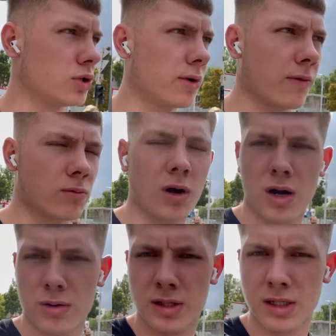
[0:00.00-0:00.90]
no
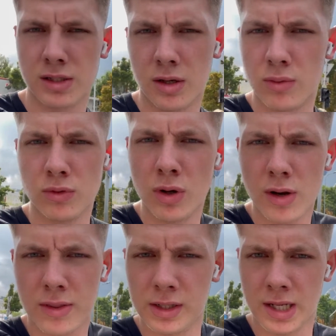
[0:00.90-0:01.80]
Ferraris, no
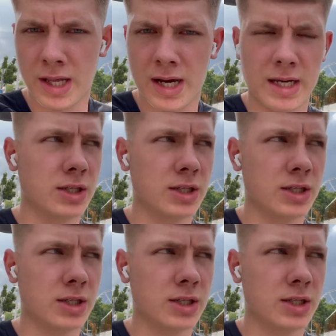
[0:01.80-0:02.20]
nothing like that.